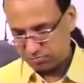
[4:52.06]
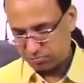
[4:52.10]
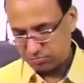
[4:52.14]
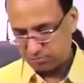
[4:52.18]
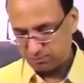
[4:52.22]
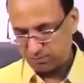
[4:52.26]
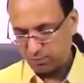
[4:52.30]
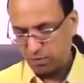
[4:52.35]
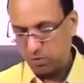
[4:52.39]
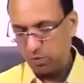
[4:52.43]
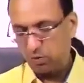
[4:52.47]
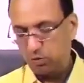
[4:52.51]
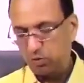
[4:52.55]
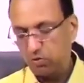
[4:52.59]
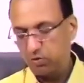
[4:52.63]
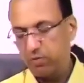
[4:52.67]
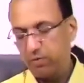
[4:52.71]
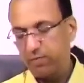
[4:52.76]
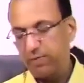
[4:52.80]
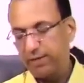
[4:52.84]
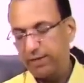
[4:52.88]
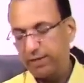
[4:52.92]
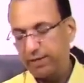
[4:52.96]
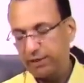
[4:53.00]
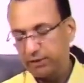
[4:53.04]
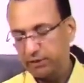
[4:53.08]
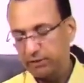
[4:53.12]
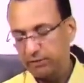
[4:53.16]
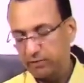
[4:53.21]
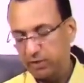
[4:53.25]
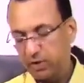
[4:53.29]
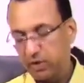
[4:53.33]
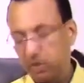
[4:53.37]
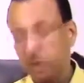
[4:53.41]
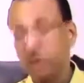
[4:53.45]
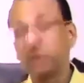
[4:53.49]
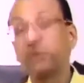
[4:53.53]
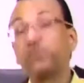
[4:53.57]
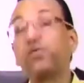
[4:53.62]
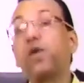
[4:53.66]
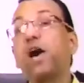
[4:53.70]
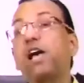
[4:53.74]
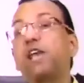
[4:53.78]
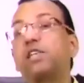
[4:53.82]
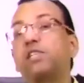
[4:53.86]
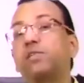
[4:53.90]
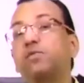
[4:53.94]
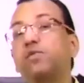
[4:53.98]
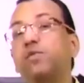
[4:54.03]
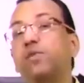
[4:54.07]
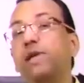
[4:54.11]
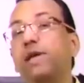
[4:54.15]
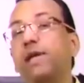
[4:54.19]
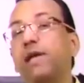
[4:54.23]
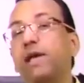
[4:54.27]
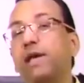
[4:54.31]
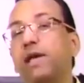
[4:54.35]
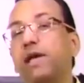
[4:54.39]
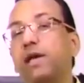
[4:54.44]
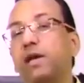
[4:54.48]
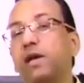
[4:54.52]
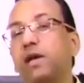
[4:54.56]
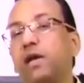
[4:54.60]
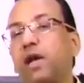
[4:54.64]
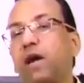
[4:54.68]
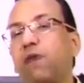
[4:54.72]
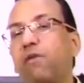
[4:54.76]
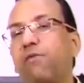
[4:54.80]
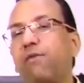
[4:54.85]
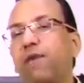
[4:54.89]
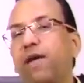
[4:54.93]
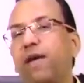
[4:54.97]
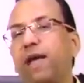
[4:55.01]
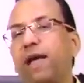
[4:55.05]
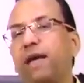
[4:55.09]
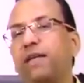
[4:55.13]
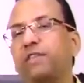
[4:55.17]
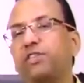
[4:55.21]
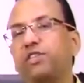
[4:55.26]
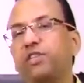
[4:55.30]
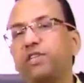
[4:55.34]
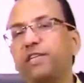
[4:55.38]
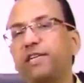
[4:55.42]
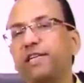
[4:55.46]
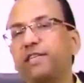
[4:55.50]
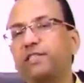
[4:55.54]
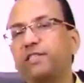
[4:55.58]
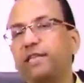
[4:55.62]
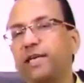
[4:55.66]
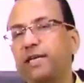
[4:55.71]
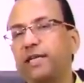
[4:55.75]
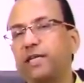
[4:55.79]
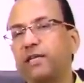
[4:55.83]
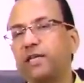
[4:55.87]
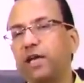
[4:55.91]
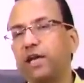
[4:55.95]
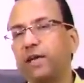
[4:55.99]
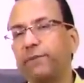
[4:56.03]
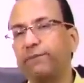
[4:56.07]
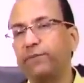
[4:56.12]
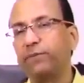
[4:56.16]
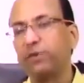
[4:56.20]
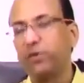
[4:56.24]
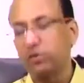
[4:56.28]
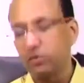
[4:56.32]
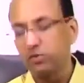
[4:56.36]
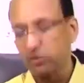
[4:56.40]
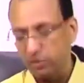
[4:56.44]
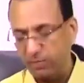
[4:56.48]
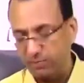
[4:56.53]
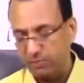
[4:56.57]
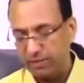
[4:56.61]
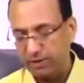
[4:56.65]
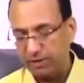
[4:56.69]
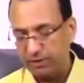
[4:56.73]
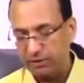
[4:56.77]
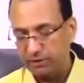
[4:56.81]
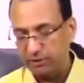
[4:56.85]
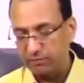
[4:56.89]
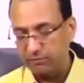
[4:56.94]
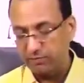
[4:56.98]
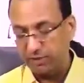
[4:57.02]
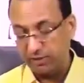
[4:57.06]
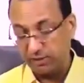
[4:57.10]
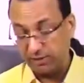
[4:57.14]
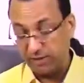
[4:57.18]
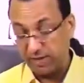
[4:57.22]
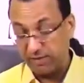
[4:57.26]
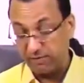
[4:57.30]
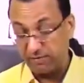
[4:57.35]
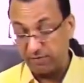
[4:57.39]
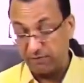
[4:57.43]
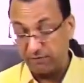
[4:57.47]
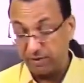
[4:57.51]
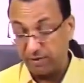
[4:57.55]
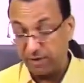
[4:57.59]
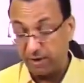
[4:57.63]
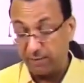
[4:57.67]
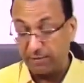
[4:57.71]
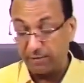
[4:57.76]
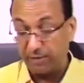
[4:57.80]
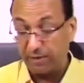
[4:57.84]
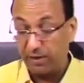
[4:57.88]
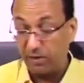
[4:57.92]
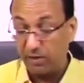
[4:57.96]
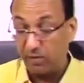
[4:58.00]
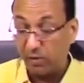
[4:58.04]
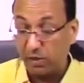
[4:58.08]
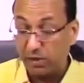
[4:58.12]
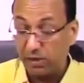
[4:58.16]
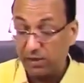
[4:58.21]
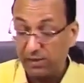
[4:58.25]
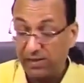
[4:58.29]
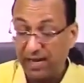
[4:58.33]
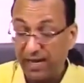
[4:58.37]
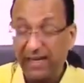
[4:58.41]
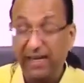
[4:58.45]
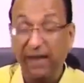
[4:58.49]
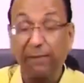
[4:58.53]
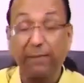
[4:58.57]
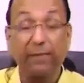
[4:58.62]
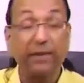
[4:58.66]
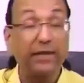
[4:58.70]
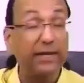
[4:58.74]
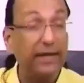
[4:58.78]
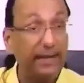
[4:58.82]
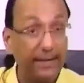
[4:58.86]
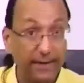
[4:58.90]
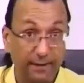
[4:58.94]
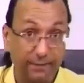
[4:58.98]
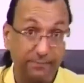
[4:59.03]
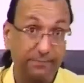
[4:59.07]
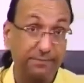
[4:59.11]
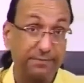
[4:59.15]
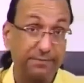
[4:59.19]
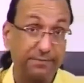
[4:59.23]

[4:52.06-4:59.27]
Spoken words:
prone to aberration, because fast moving air, coughing and sneezing, they are prone to aberration, must have different epithelium. What is that epithelium?